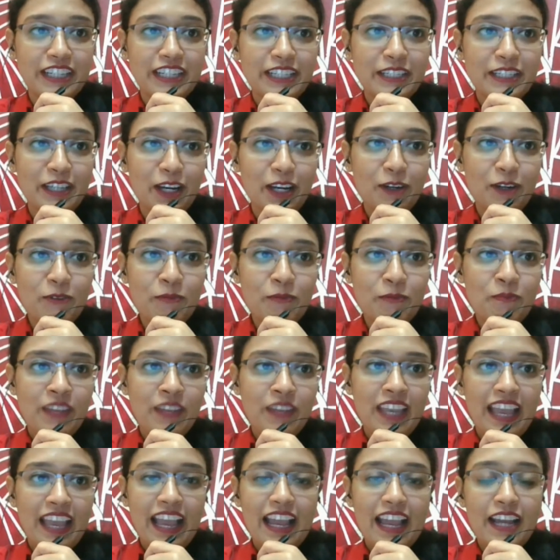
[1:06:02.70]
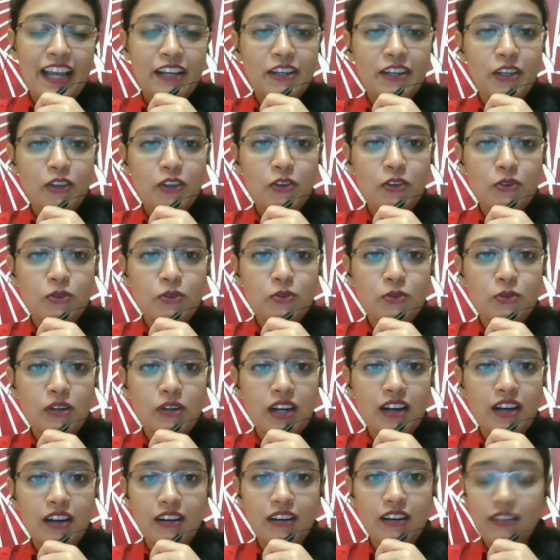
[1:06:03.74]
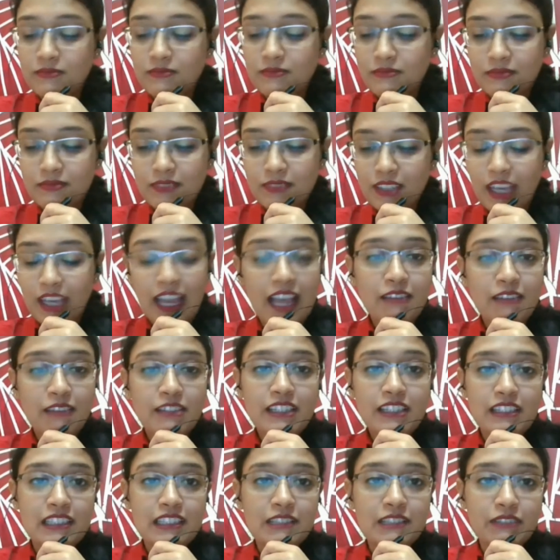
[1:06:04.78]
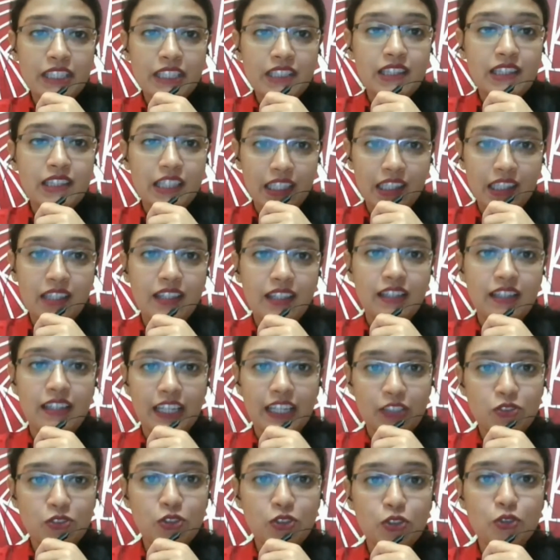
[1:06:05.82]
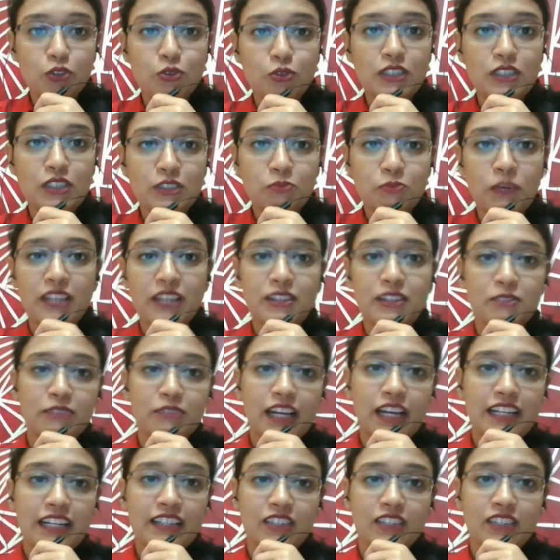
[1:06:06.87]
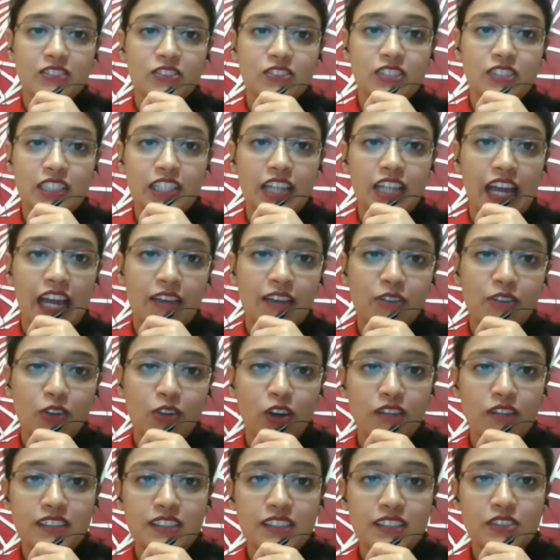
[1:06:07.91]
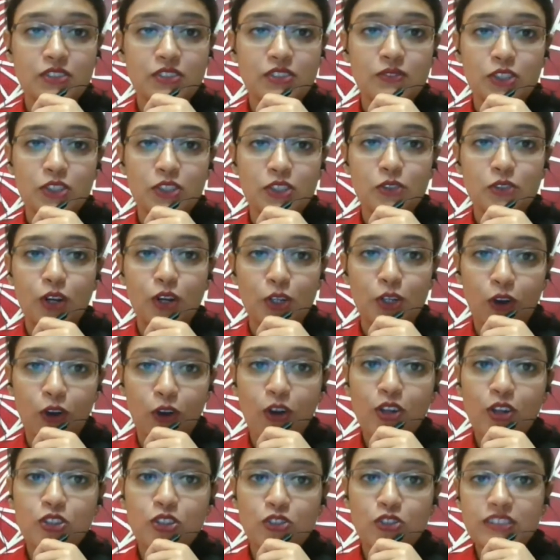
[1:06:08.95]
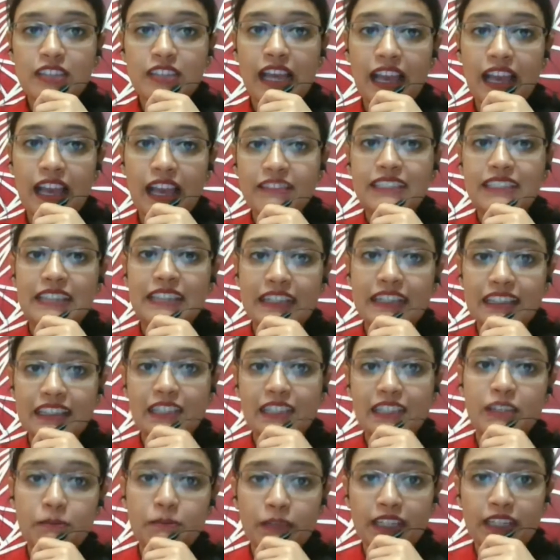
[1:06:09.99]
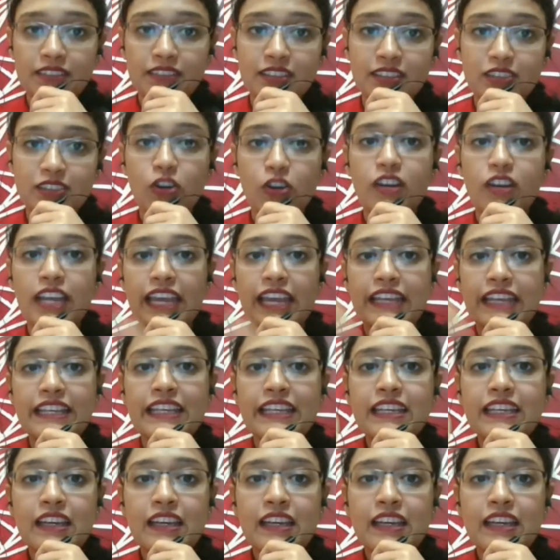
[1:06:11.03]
now. And you having a living thing next to you, despite the fact it doesn't really have a conversation with you or talk, just having that living presence or any